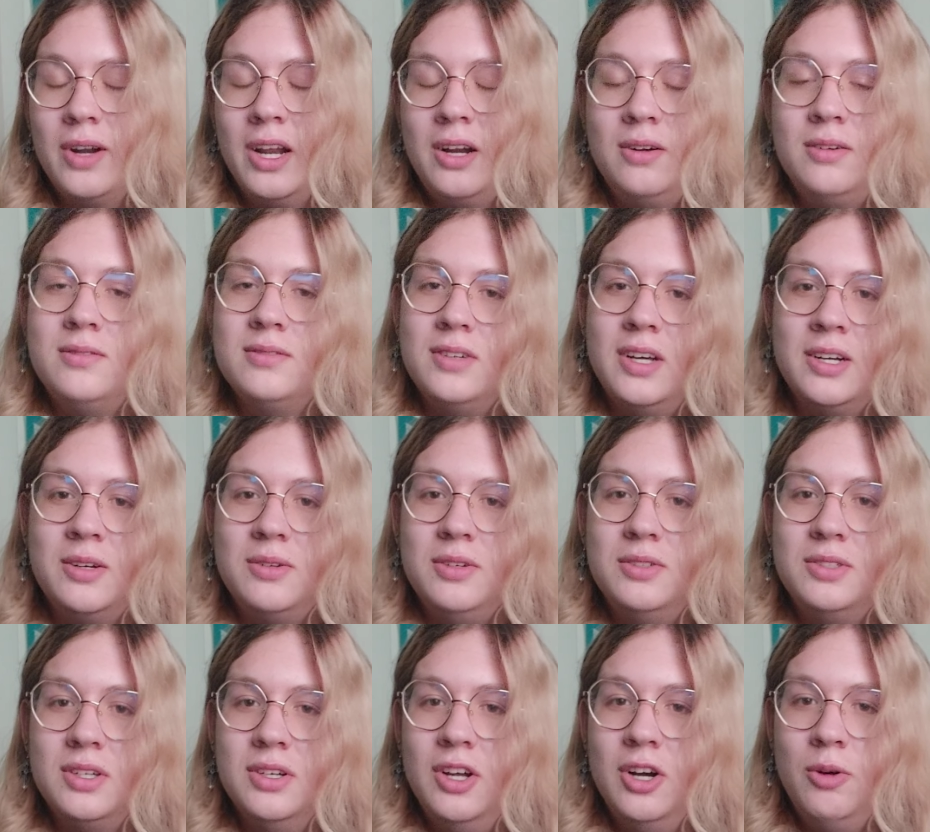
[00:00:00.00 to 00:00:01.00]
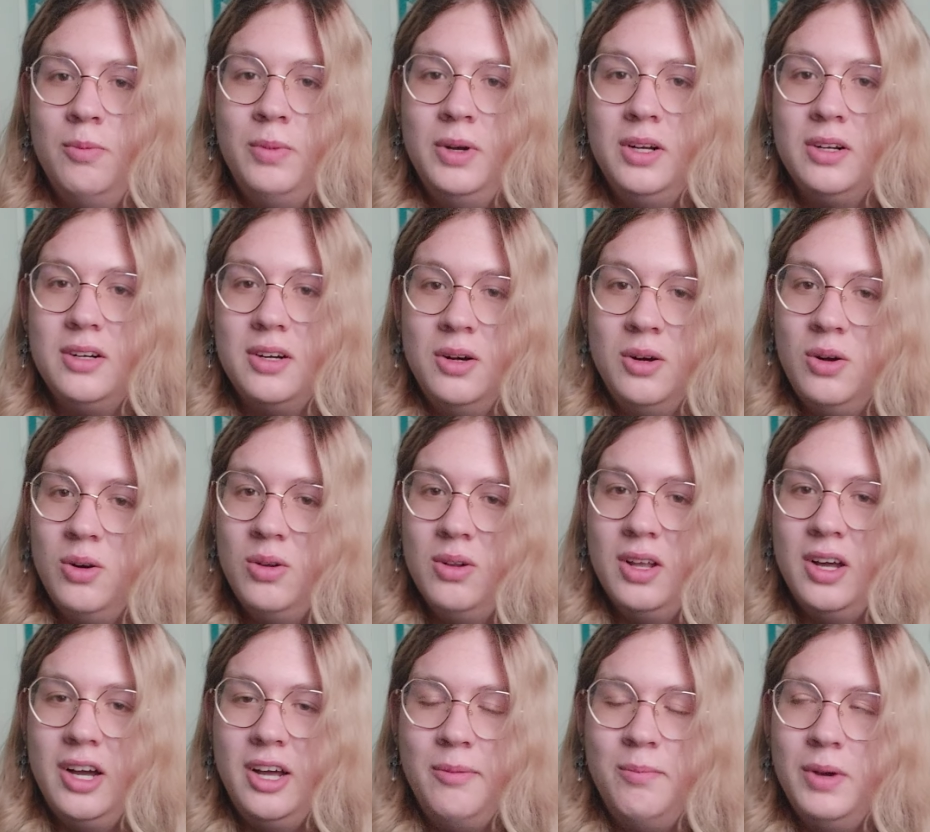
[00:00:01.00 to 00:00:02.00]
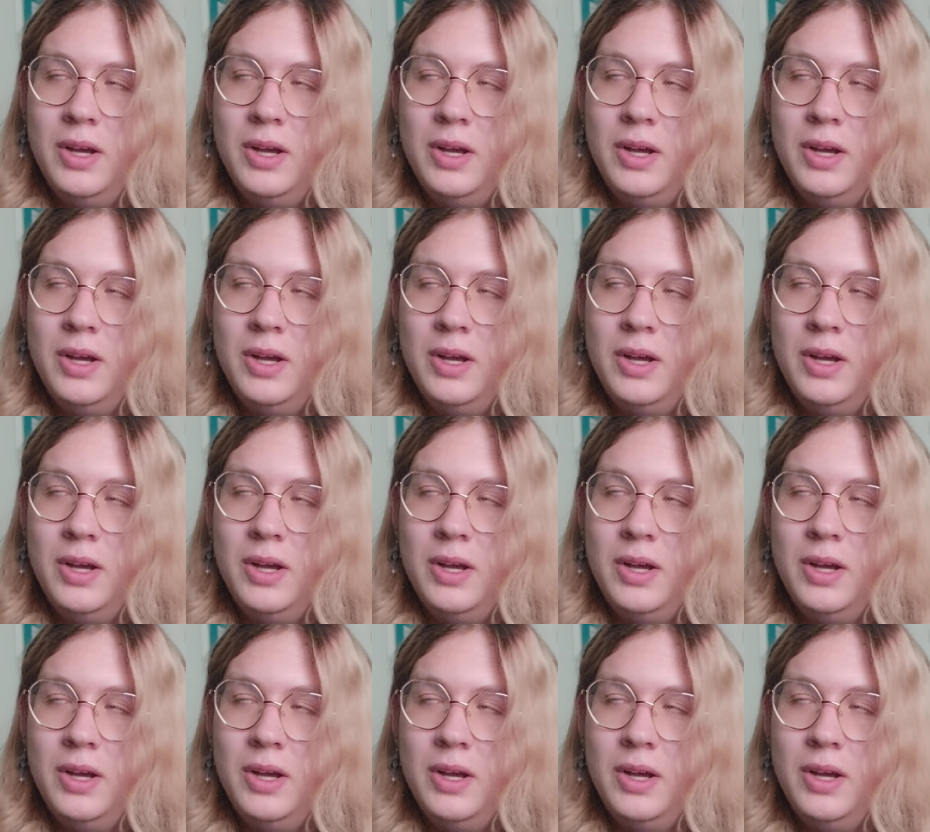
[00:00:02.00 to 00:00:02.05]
I don't use a notebook a whole lot,